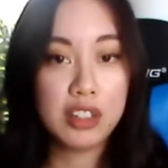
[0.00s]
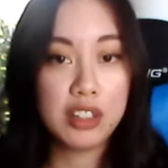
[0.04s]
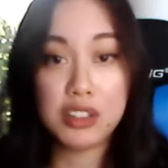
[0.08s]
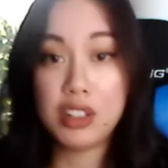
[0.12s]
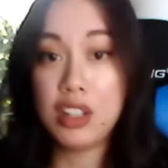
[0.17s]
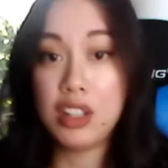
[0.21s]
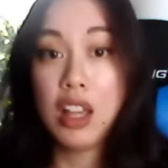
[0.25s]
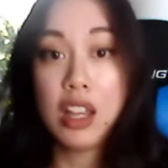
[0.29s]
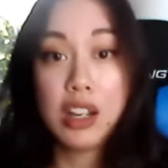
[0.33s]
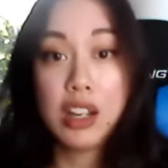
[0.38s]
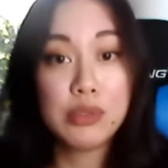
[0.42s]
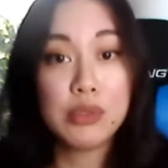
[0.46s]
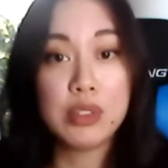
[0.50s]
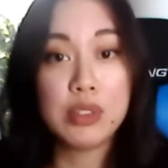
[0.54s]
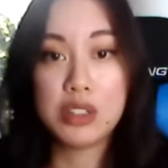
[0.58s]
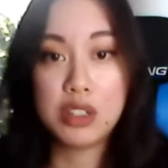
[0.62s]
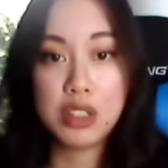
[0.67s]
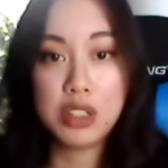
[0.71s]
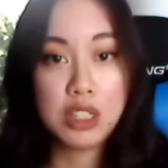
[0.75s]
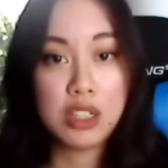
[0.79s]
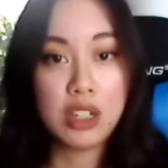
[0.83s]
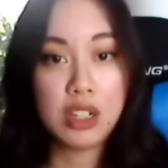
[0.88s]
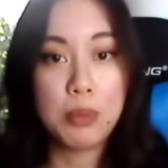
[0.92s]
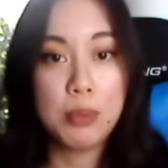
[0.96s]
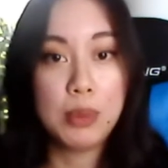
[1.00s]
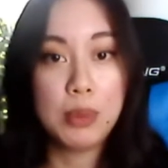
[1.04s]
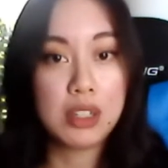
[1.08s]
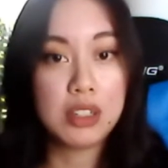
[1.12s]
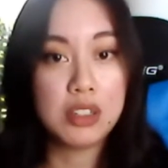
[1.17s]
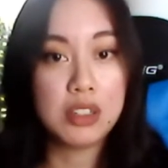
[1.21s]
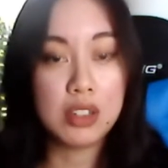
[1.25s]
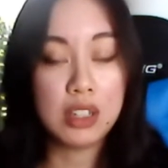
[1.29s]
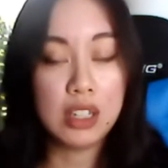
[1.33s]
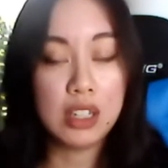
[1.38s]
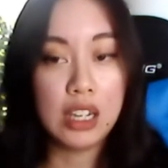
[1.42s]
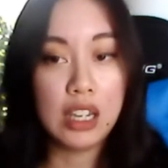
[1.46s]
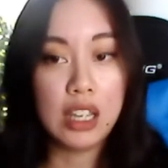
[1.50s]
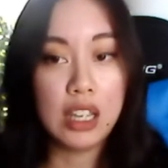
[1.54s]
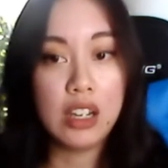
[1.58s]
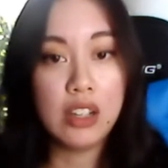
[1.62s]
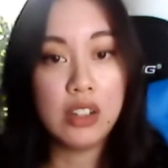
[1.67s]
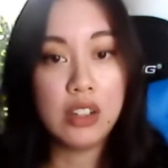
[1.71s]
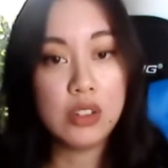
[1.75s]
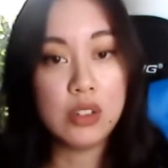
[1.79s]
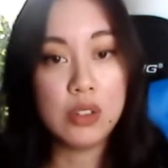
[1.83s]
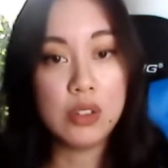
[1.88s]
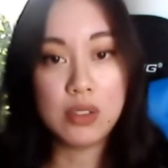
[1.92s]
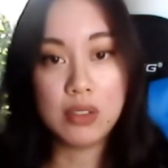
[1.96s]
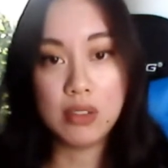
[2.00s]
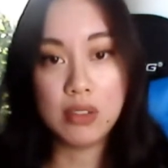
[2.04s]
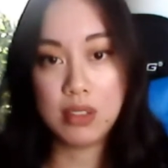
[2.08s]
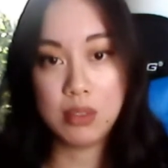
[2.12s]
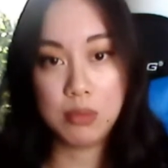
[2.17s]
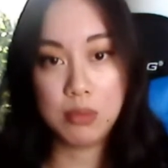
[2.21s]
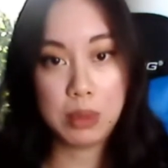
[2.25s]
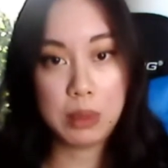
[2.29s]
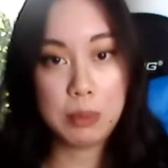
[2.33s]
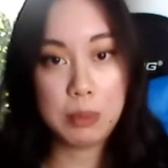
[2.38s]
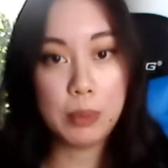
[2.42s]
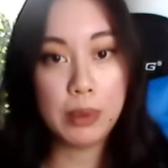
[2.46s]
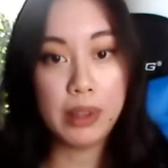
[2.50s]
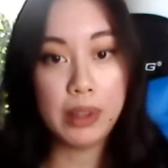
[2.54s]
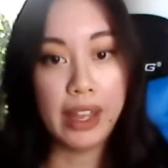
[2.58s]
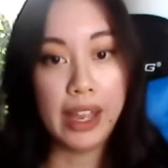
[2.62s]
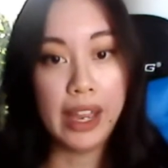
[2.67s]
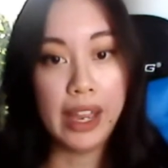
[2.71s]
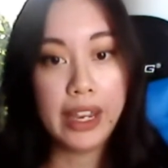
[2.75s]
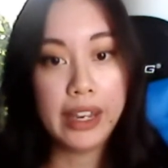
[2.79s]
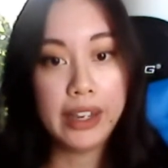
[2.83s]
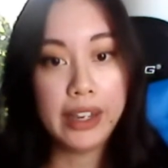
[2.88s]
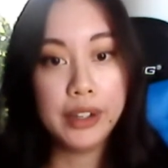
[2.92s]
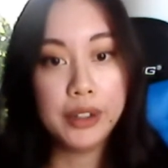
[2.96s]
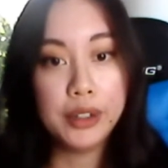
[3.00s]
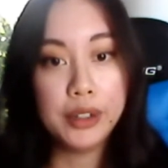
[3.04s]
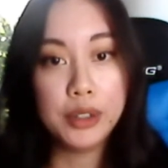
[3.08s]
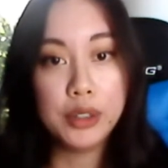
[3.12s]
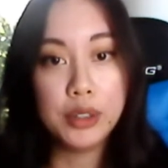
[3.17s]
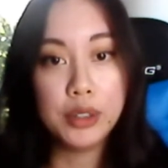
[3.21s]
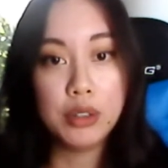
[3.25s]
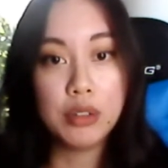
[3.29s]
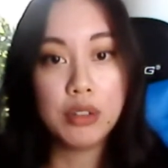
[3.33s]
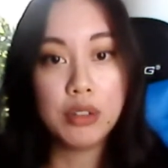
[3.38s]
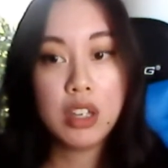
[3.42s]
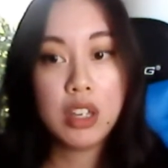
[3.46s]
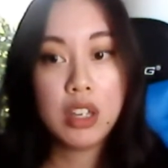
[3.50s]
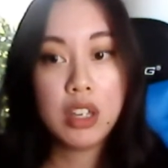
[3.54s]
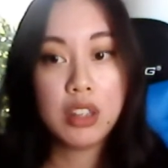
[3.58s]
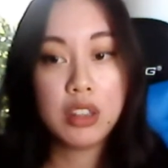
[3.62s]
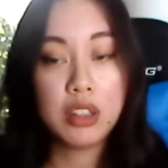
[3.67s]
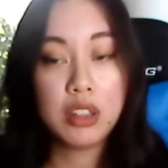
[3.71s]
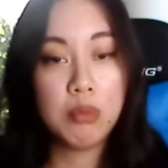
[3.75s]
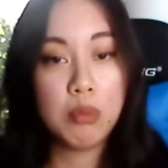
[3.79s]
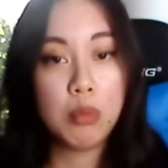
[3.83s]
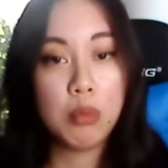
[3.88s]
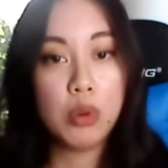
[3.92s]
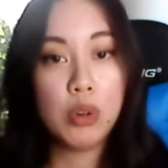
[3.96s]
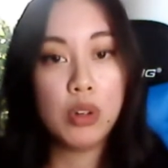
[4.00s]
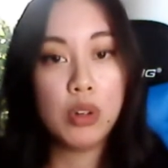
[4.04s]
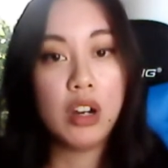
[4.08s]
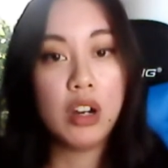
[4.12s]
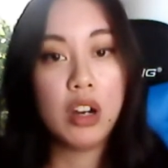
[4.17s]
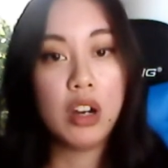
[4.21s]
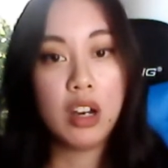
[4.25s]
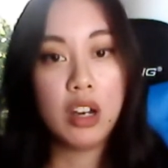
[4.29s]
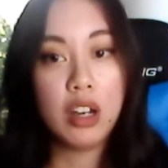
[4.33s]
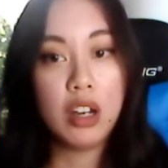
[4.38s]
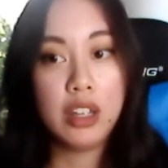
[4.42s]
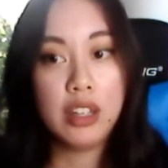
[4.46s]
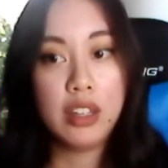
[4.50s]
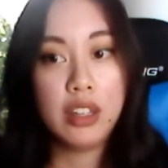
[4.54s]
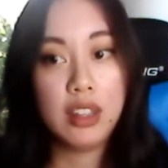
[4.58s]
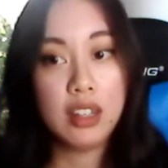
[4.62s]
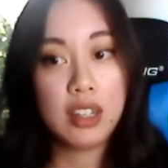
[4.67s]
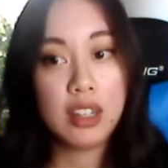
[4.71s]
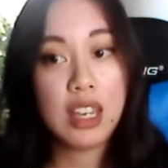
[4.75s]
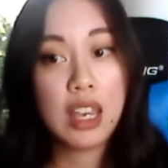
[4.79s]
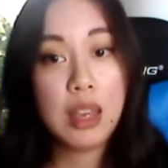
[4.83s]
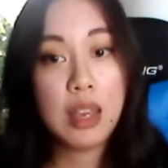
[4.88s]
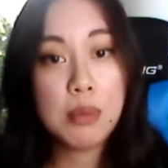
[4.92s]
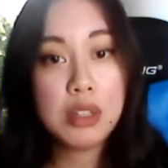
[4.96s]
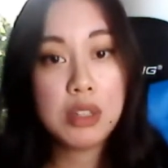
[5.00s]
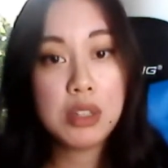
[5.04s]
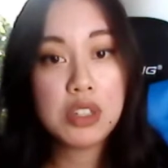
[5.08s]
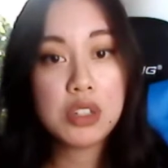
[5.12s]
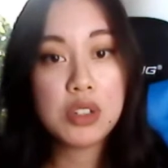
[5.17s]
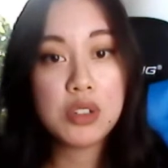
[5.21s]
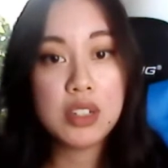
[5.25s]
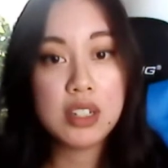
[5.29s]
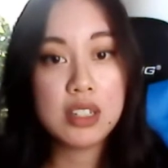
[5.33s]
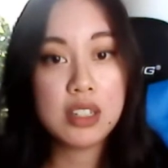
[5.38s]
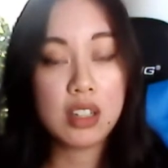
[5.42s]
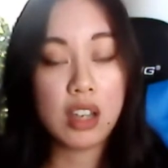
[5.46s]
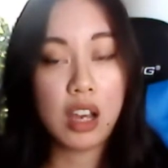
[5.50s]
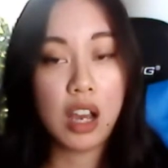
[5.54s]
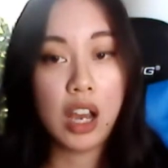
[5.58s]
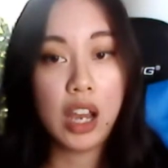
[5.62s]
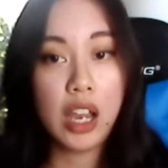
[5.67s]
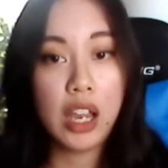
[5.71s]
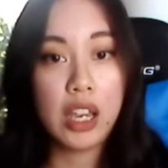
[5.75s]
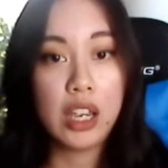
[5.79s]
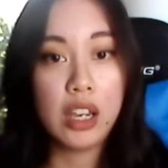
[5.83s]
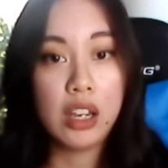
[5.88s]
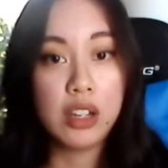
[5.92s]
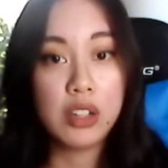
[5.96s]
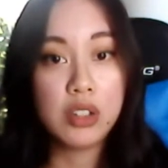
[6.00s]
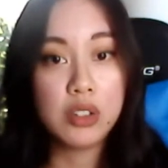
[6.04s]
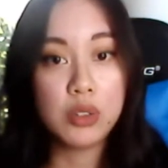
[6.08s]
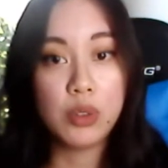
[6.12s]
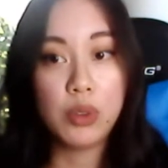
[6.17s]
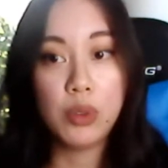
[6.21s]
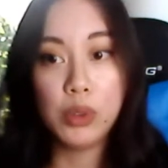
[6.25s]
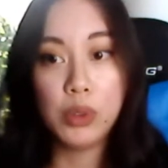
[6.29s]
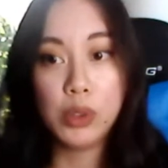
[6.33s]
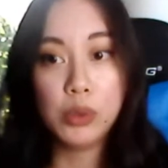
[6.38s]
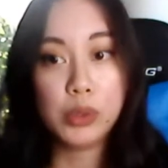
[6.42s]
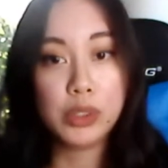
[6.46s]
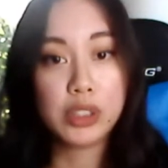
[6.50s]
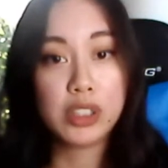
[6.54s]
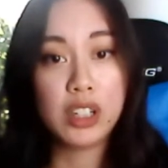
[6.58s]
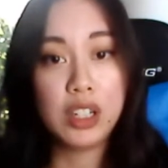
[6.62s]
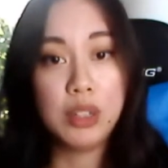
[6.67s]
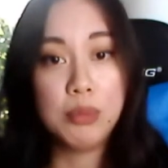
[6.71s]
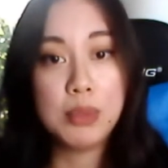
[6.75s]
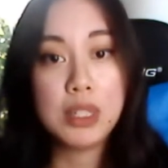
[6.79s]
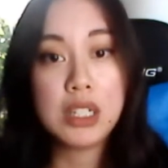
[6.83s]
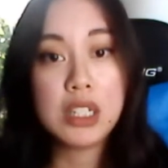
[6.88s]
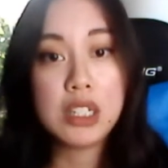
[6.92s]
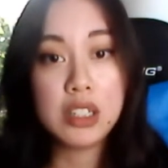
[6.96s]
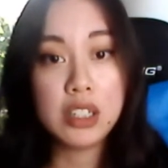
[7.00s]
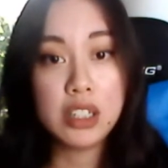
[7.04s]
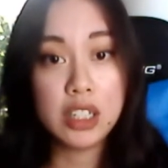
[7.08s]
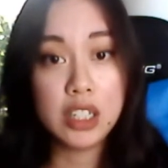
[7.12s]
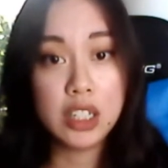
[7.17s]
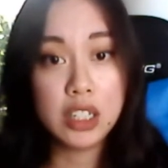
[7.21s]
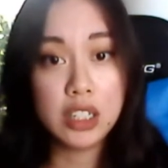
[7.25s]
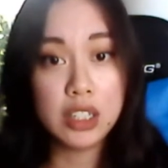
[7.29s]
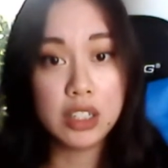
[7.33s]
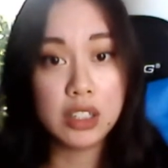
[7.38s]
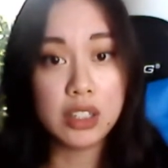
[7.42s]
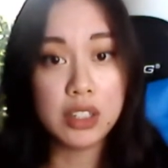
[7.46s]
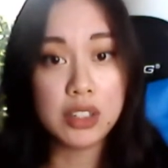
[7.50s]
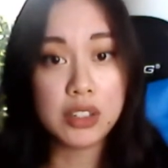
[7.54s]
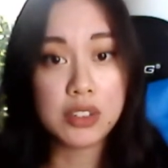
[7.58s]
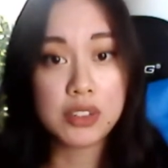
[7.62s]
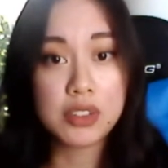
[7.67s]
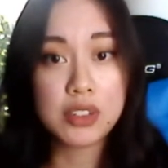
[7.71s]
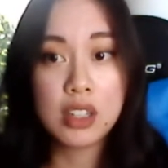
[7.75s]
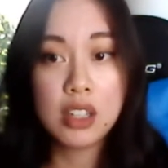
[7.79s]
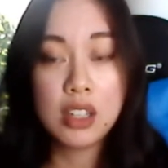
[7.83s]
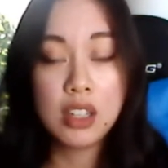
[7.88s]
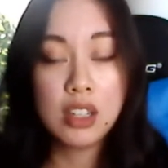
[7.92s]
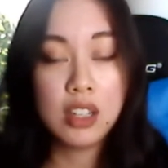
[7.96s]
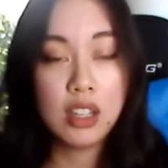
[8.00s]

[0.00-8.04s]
lot of research topics you can get into. So some people I know, they're more on the chemistry side, so they'll work on materials.